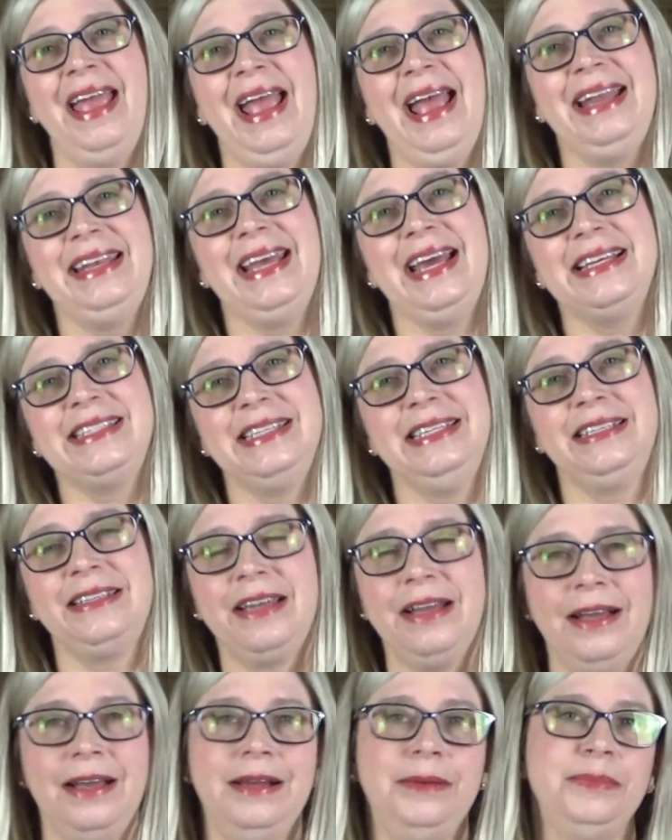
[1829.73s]
And as it
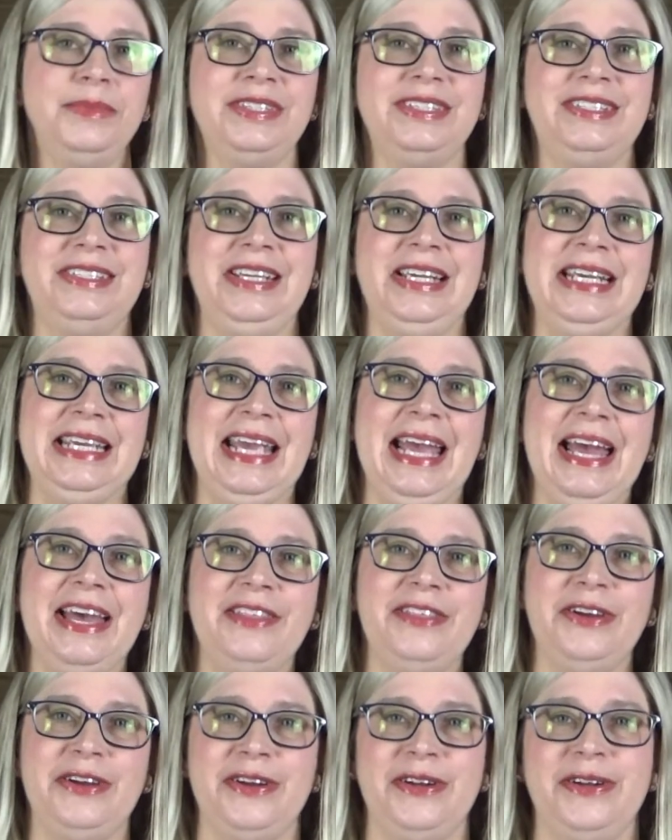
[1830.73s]
comes
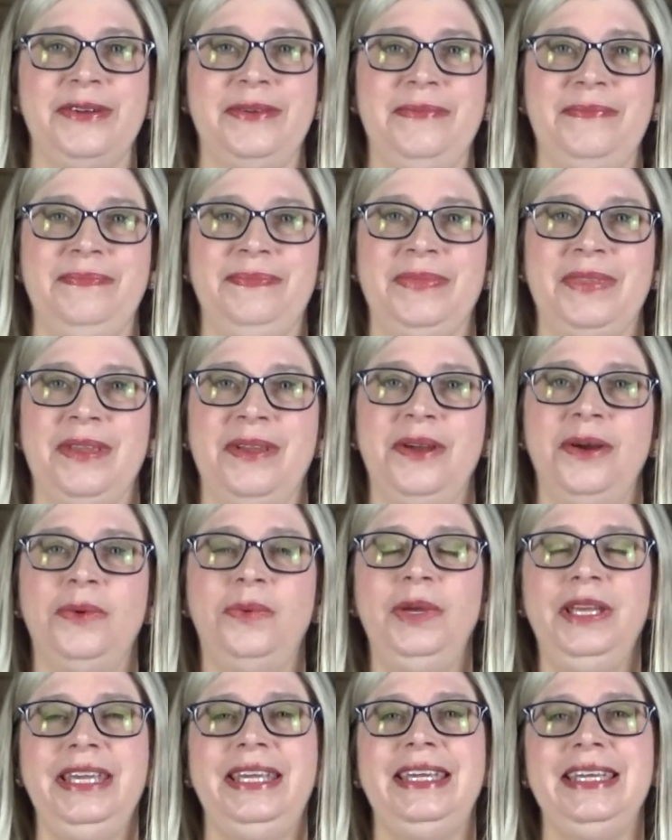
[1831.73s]
together,
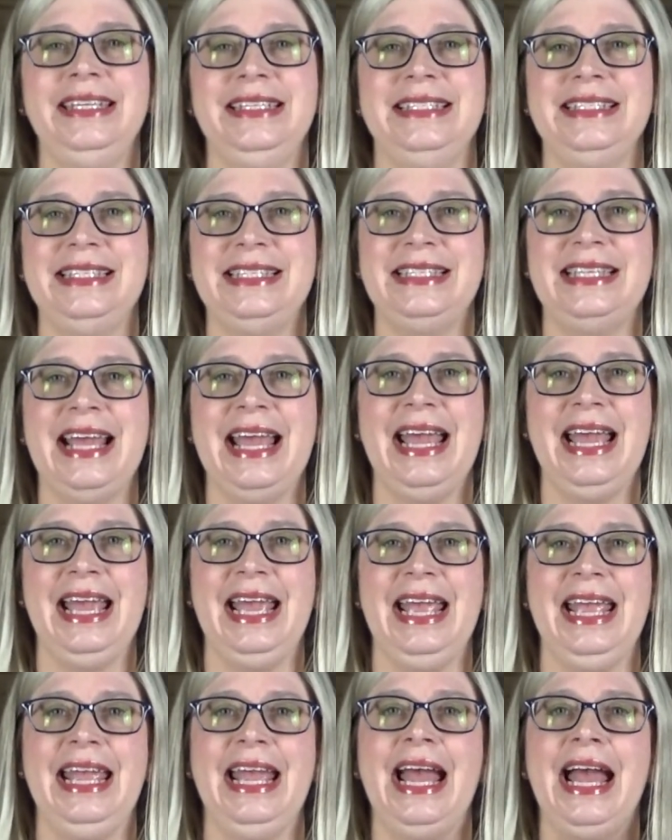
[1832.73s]
we can
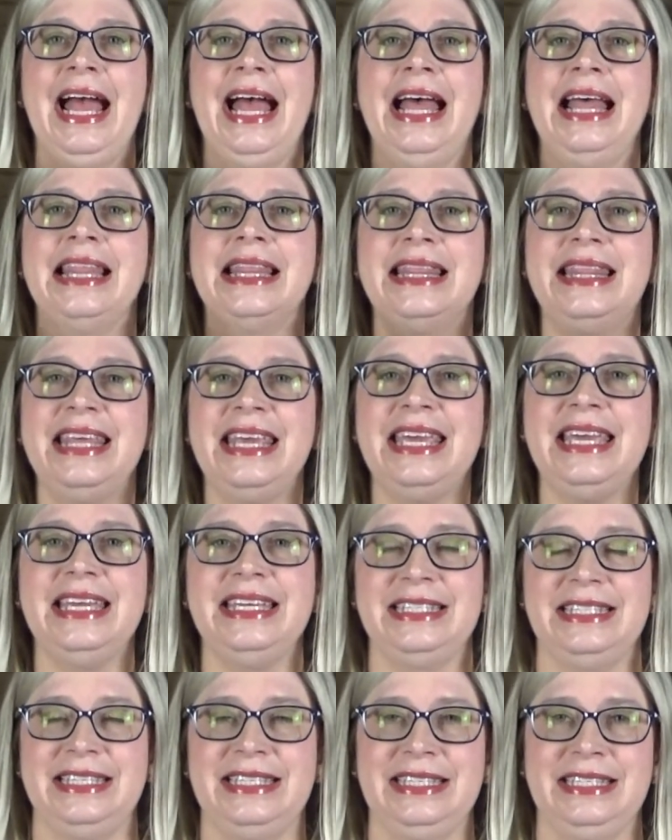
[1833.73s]
say,
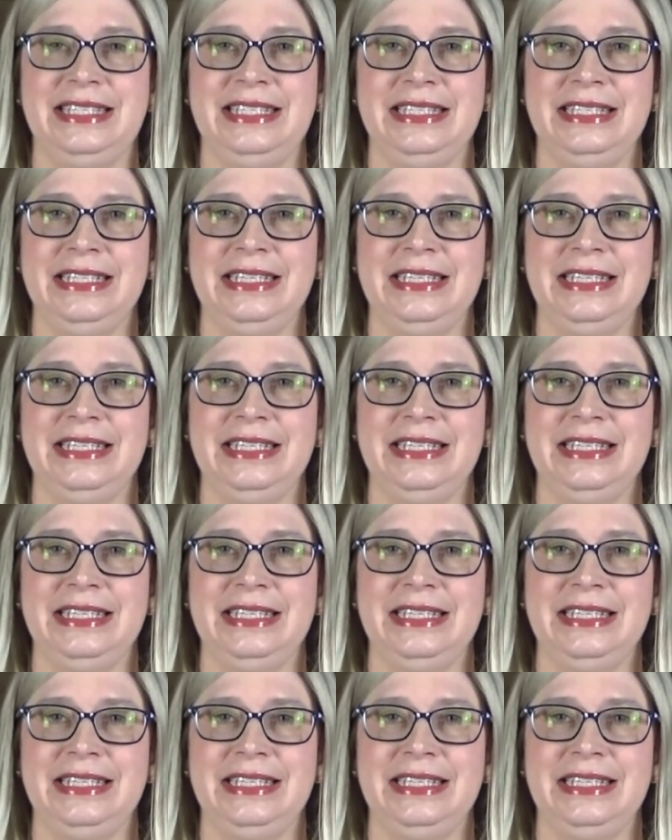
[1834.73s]
this